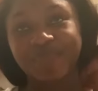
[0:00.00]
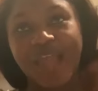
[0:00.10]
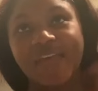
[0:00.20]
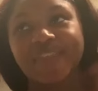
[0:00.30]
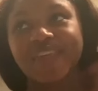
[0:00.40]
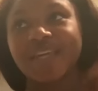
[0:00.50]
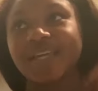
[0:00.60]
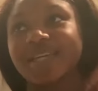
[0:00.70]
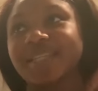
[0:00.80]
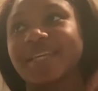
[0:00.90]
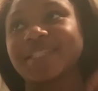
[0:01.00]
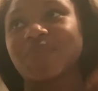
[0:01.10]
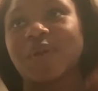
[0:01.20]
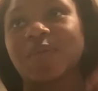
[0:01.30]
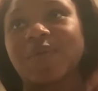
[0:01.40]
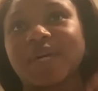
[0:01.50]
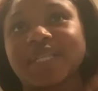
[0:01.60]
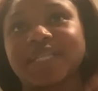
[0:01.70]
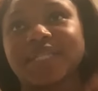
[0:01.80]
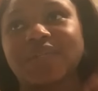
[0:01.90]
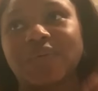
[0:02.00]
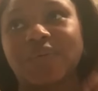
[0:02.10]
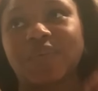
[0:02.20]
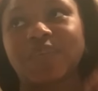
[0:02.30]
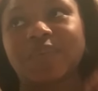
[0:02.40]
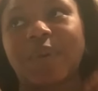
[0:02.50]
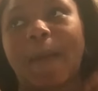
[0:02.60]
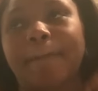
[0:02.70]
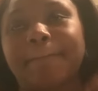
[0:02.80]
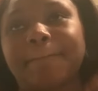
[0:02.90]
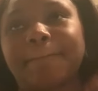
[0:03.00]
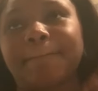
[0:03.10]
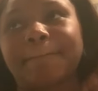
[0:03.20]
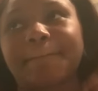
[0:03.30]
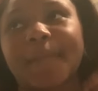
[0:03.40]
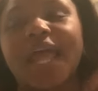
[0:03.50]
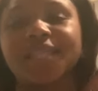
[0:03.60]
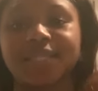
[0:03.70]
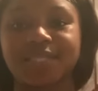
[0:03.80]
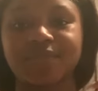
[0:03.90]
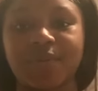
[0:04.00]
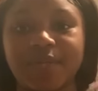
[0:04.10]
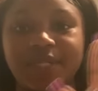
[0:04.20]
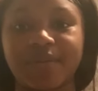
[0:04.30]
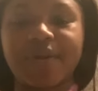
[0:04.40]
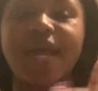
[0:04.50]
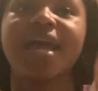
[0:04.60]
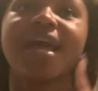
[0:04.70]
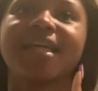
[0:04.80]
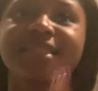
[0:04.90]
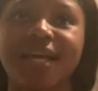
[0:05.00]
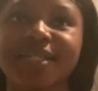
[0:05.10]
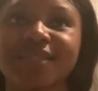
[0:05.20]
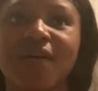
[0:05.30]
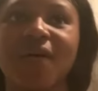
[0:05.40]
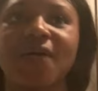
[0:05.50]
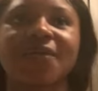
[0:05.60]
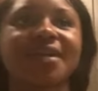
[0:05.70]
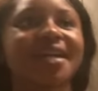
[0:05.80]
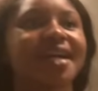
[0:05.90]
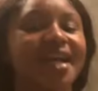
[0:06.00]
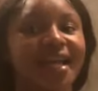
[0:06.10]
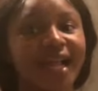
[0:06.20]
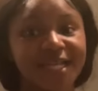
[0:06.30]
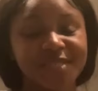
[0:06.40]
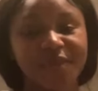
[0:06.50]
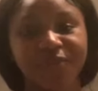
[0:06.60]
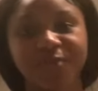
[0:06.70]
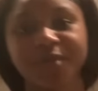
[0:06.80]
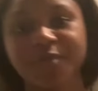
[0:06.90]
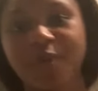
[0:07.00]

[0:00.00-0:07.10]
I think that's what I'm going to do. I think that's what I'm gonna do. That song, it has to be a 3-minute